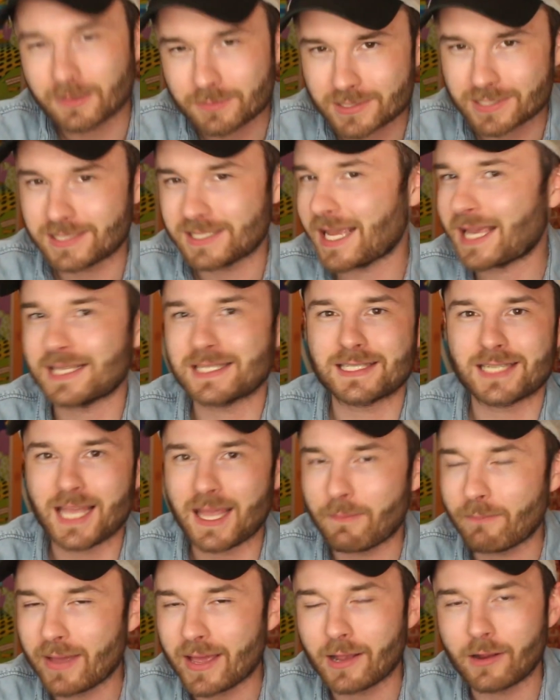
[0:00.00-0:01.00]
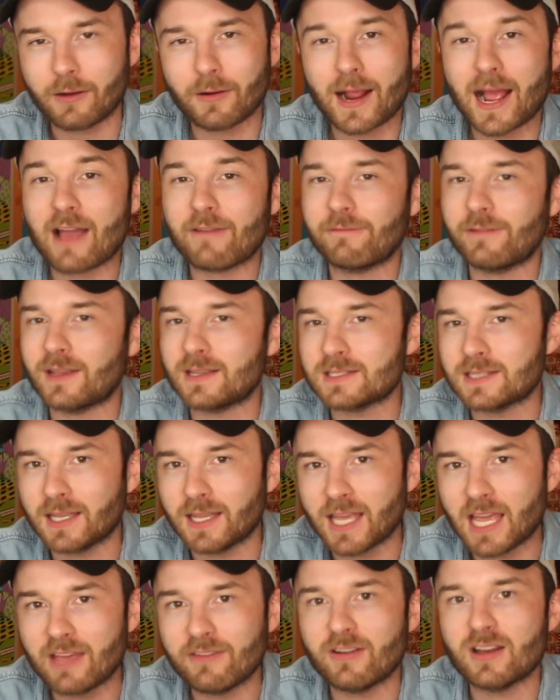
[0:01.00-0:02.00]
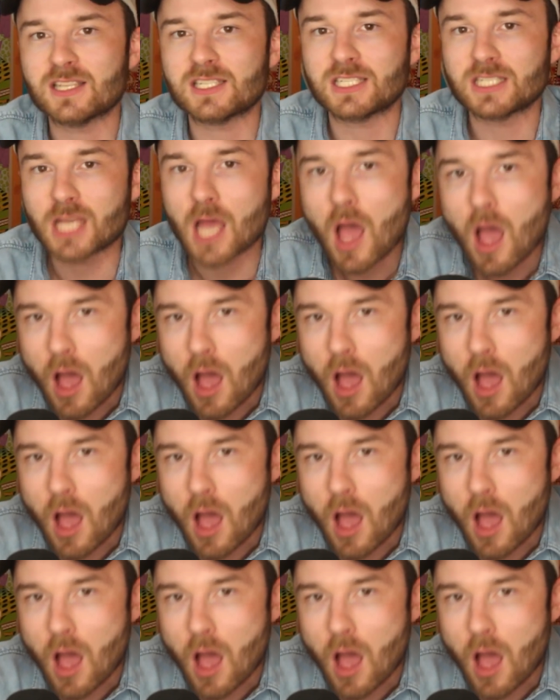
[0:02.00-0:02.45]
16-bit graphics and gave us